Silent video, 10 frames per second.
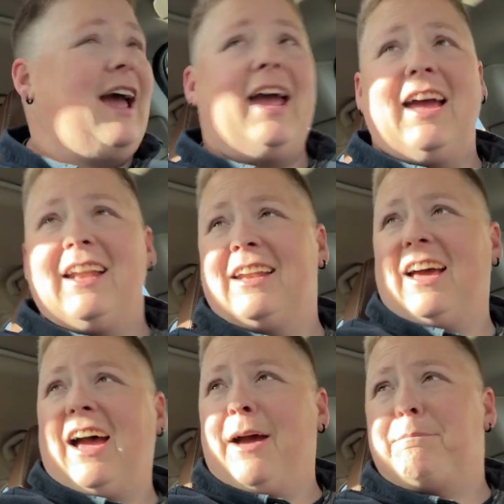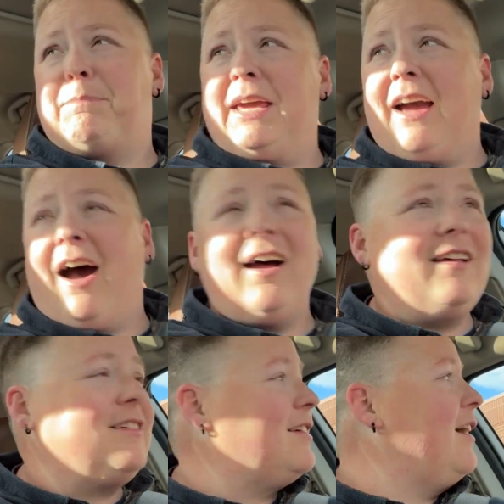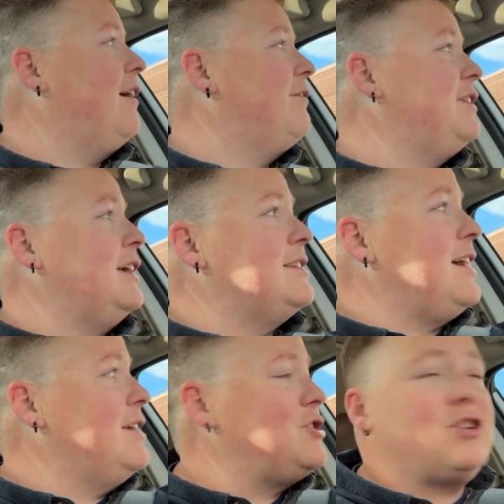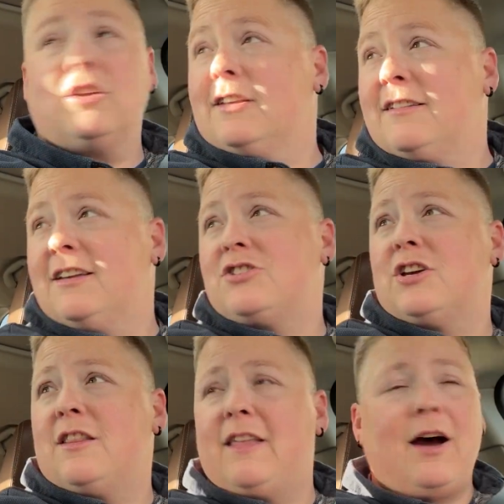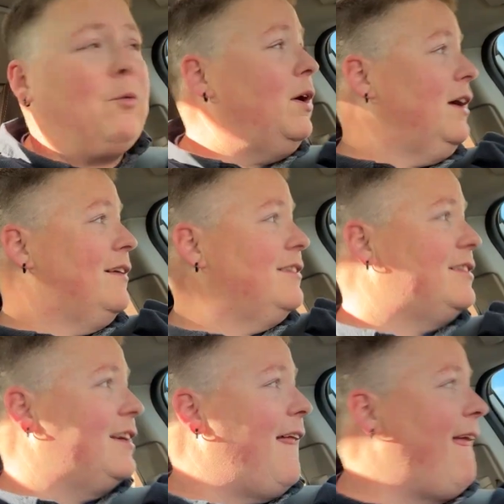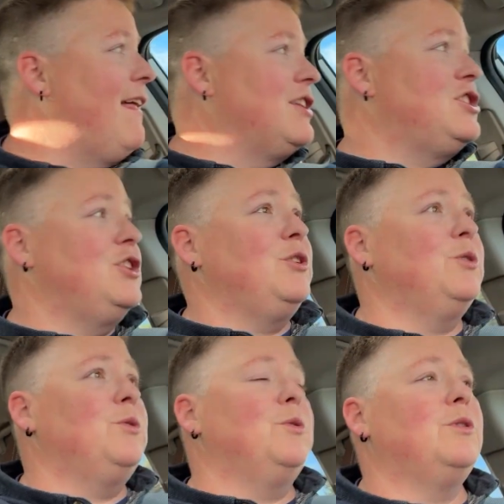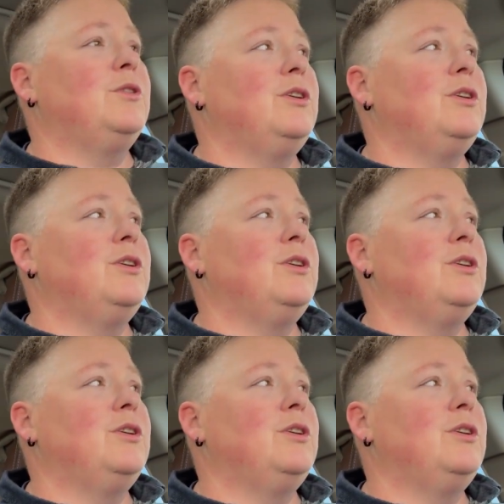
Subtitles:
And because of the intentional decision that was to